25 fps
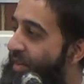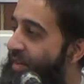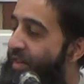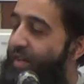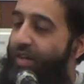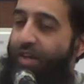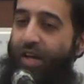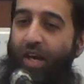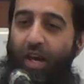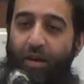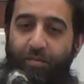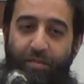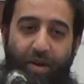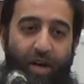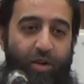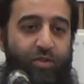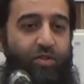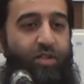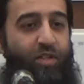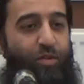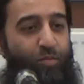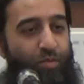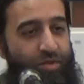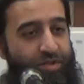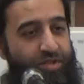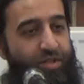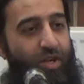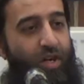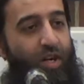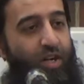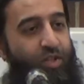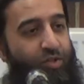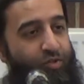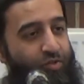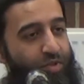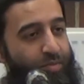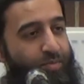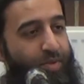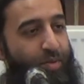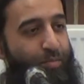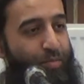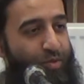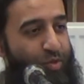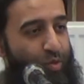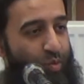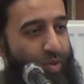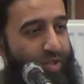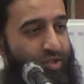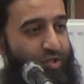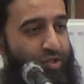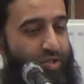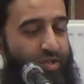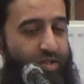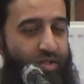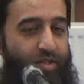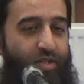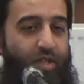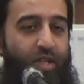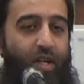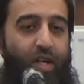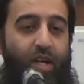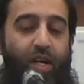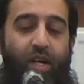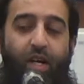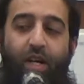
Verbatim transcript: he came out and he was answering people's questions